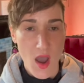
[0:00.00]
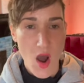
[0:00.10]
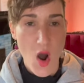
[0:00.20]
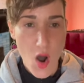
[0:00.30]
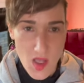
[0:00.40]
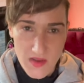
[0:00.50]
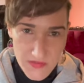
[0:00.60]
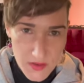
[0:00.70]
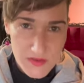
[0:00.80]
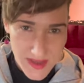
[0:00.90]
All of
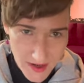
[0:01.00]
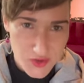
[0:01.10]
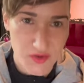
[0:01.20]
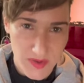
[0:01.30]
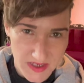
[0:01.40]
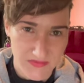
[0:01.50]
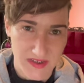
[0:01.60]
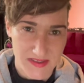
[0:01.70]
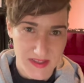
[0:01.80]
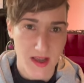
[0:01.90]
those extra
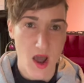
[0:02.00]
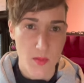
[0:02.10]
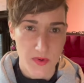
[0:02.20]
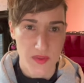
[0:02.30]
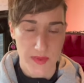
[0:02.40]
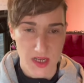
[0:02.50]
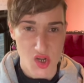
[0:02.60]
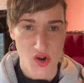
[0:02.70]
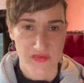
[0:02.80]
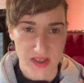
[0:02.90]
benefits that come with a
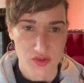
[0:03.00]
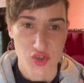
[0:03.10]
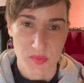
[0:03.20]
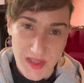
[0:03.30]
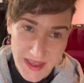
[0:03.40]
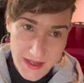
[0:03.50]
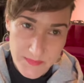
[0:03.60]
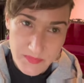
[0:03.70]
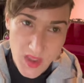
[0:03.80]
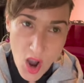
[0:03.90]
Medicare Advantage
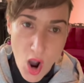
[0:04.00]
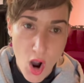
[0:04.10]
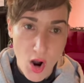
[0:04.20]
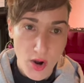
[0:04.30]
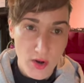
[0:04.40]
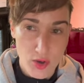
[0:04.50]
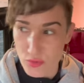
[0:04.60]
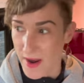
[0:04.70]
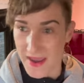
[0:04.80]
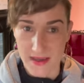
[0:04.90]
plan are
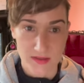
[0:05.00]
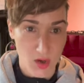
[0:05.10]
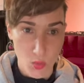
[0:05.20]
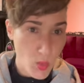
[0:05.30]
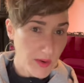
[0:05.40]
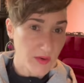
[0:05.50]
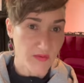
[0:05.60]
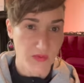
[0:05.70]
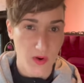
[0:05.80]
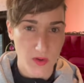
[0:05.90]
great. They're
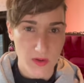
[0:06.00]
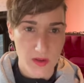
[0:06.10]
wonderful.